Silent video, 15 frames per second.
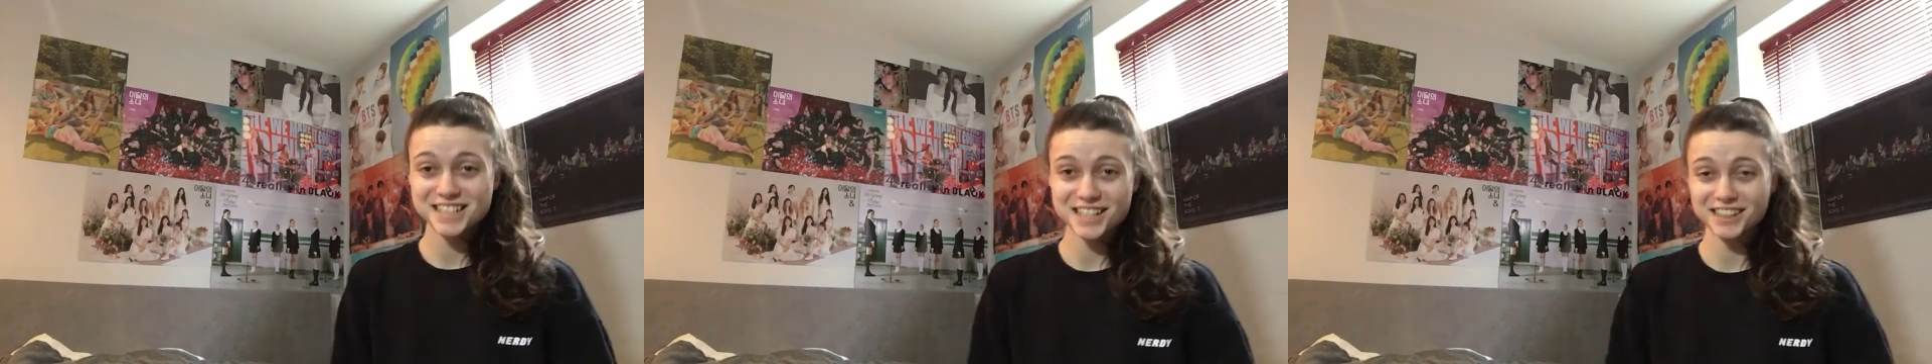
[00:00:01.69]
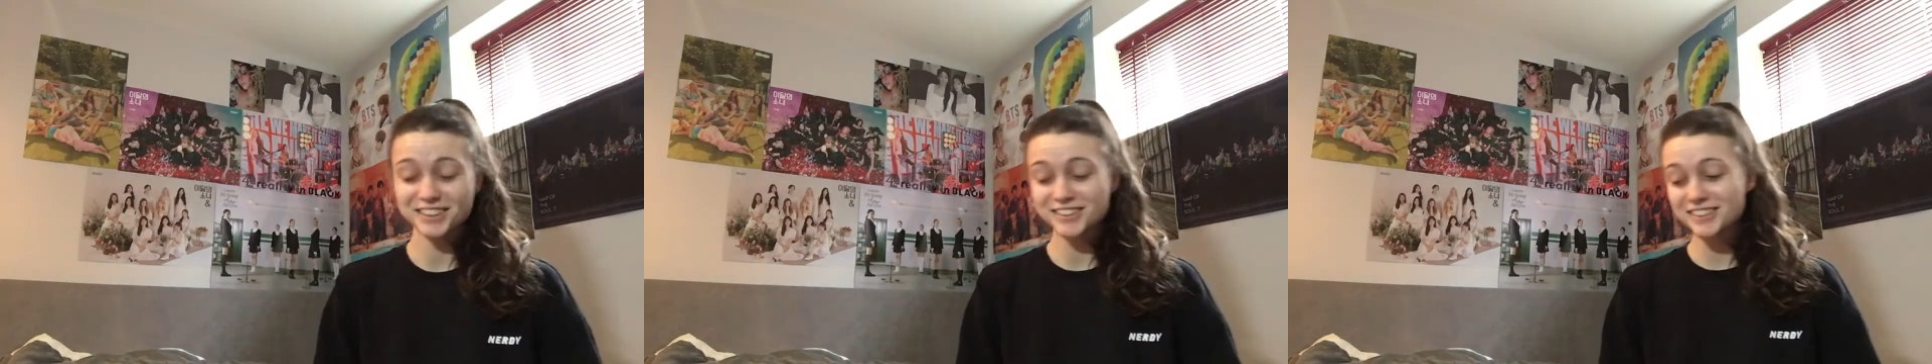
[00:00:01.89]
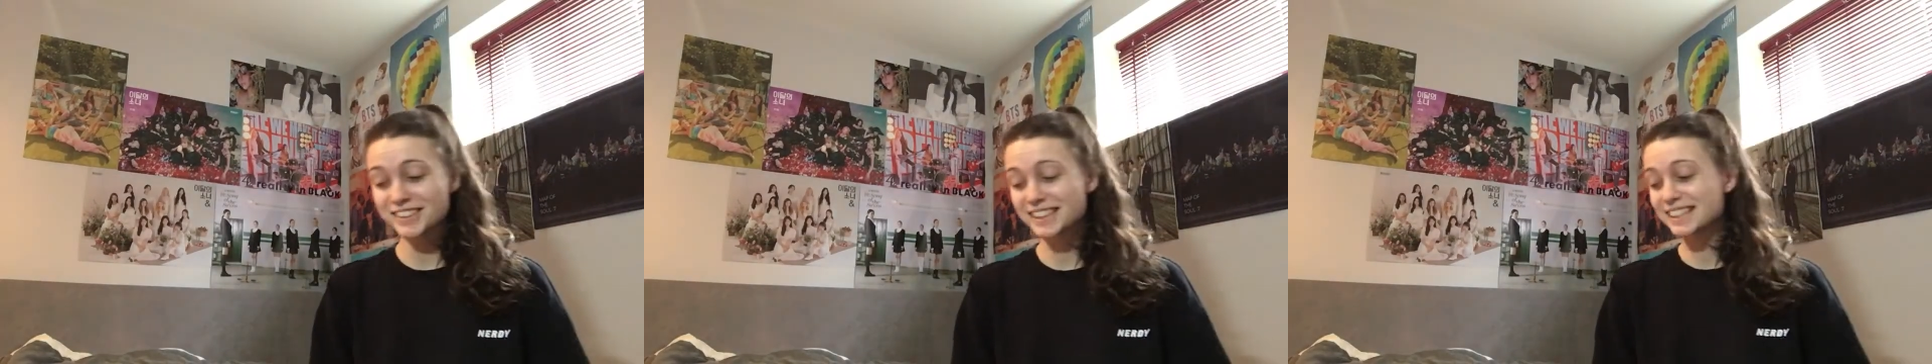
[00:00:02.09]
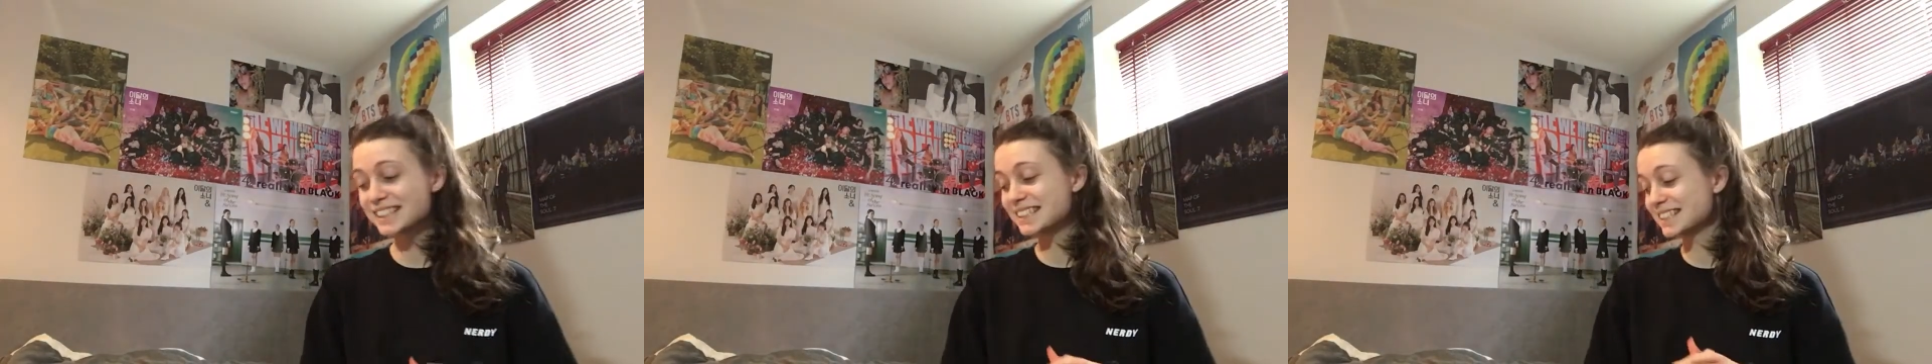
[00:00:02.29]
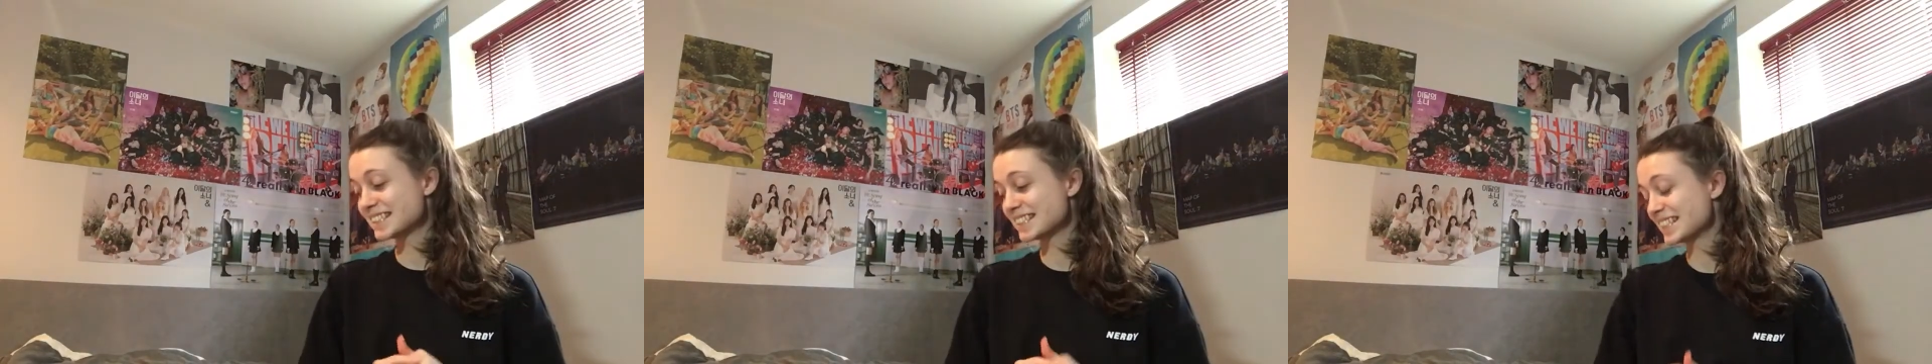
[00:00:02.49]
Channel
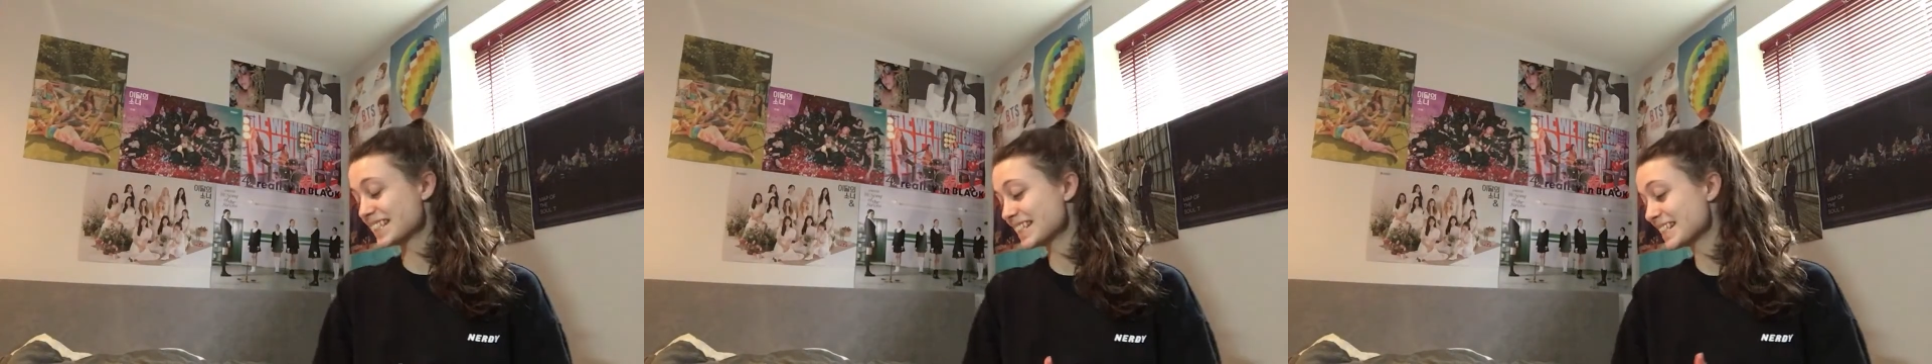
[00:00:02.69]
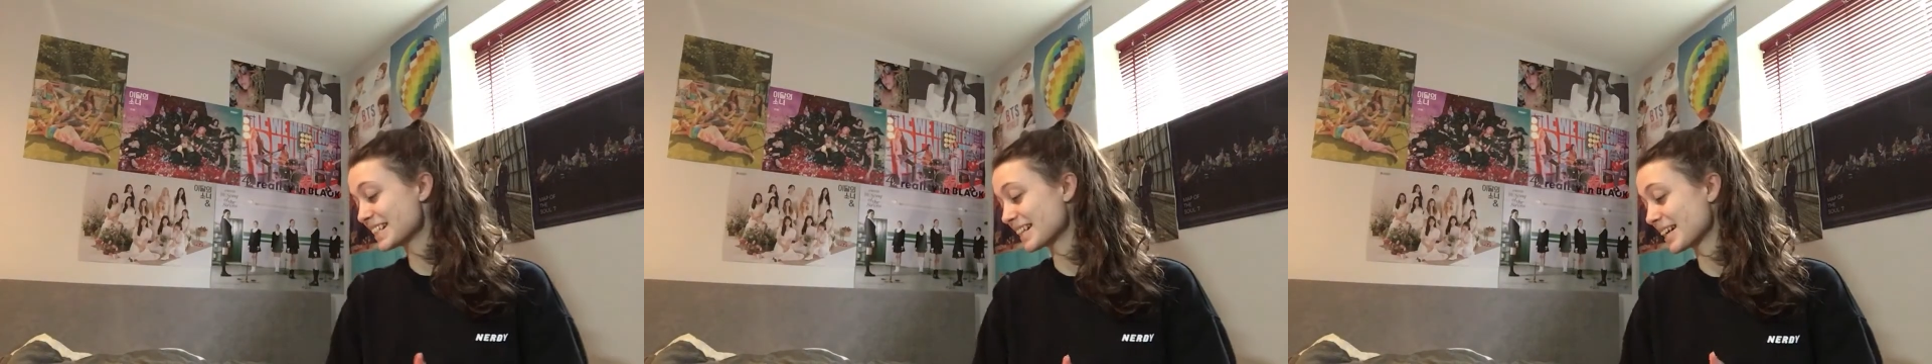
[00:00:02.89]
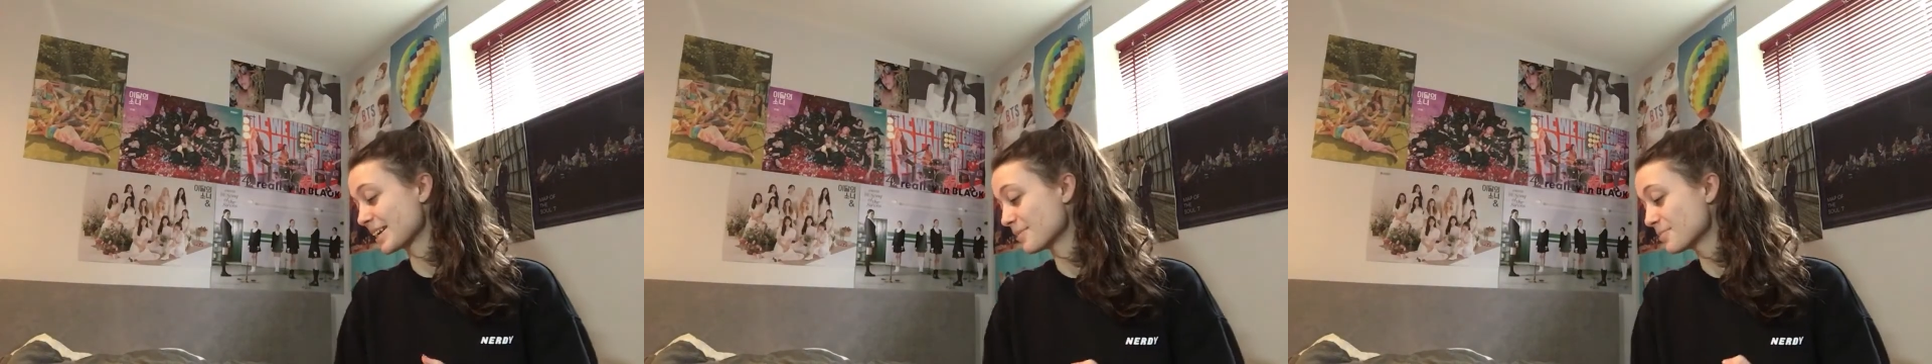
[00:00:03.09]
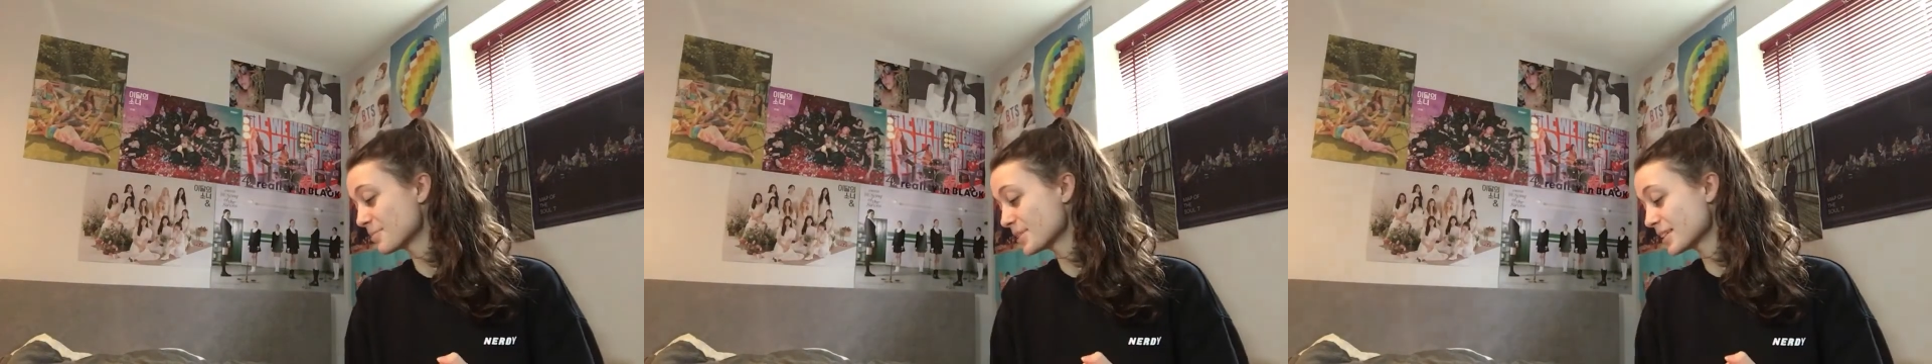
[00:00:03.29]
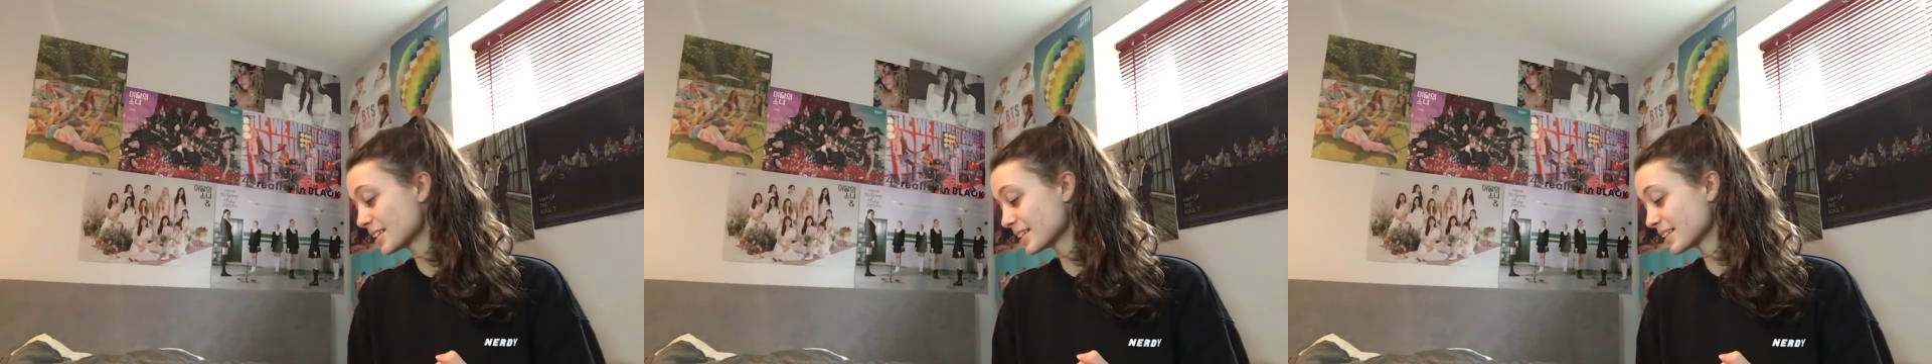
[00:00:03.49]
and today I'm